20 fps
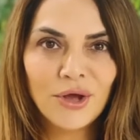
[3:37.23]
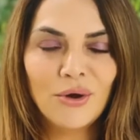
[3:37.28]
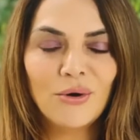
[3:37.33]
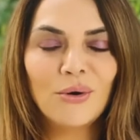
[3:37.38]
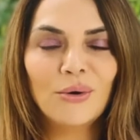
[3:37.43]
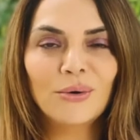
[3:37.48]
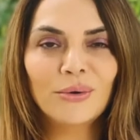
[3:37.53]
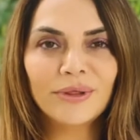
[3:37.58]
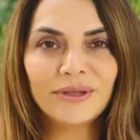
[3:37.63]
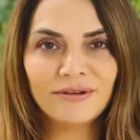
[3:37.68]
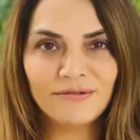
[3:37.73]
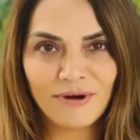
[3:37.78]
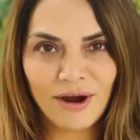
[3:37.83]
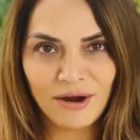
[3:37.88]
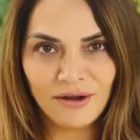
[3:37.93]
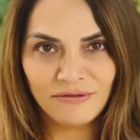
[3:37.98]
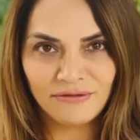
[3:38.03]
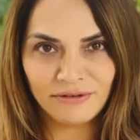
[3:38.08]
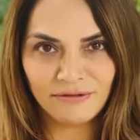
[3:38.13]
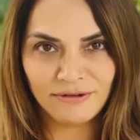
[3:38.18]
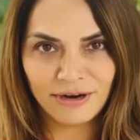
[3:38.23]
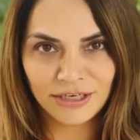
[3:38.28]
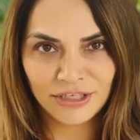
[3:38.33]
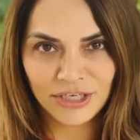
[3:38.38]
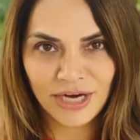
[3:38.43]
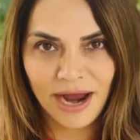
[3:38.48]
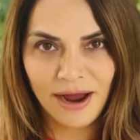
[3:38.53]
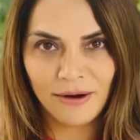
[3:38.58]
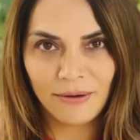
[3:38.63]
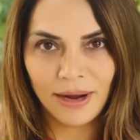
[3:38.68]
or The Grove at rush
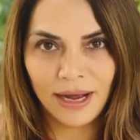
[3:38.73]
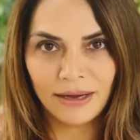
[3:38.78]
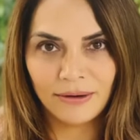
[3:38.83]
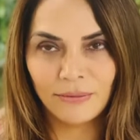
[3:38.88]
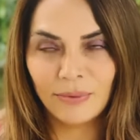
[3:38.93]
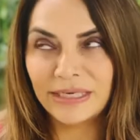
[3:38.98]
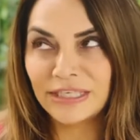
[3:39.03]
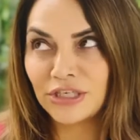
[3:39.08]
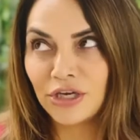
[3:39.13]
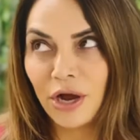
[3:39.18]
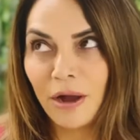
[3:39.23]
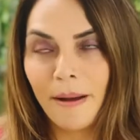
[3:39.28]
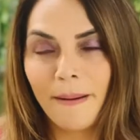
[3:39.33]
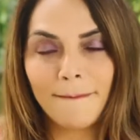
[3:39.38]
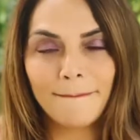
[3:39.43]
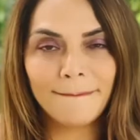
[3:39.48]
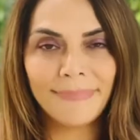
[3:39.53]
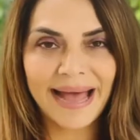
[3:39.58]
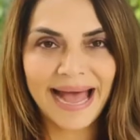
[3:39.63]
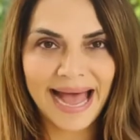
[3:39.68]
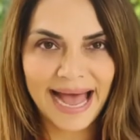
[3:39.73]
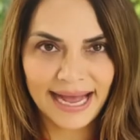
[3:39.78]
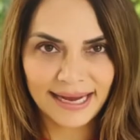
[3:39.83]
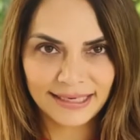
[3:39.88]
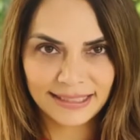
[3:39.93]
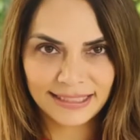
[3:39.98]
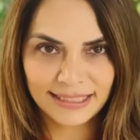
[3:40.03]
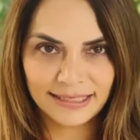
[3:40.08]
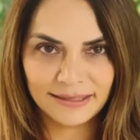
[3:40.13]
hour, which are packed.